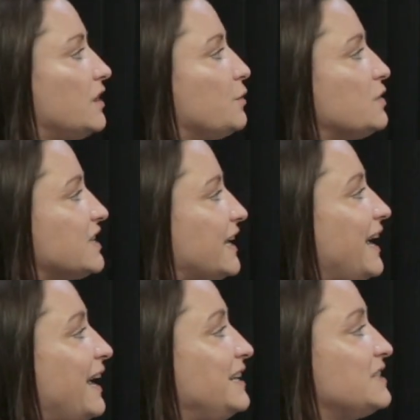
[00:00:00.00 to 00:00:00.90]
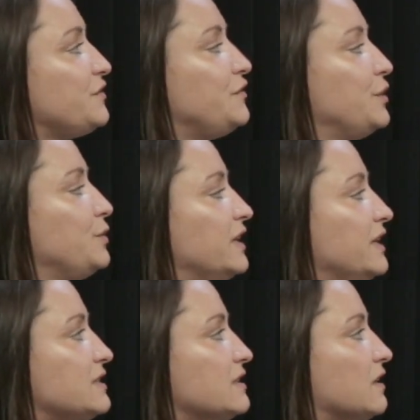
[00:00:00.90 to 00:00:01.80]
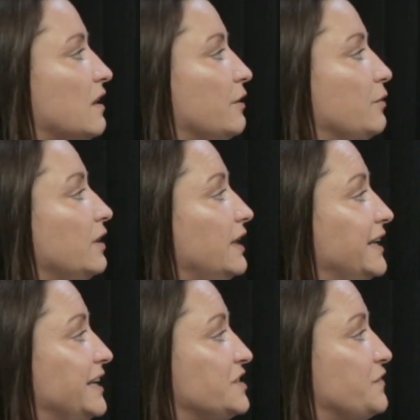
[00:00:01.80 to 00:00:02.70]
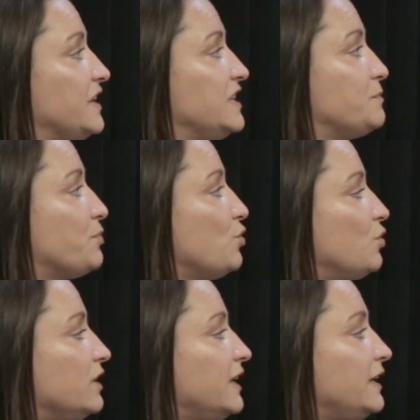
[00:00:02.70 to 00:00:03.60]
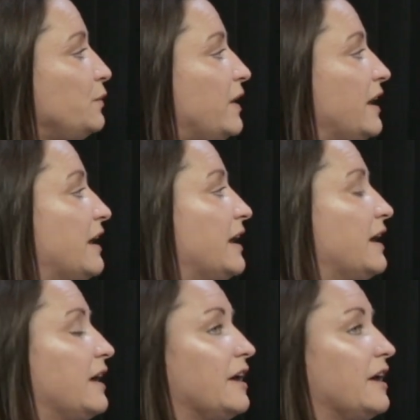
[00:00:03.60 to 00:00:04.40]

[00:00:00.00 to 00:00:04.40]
There was a case a few years ago, Leeds v Broadley, where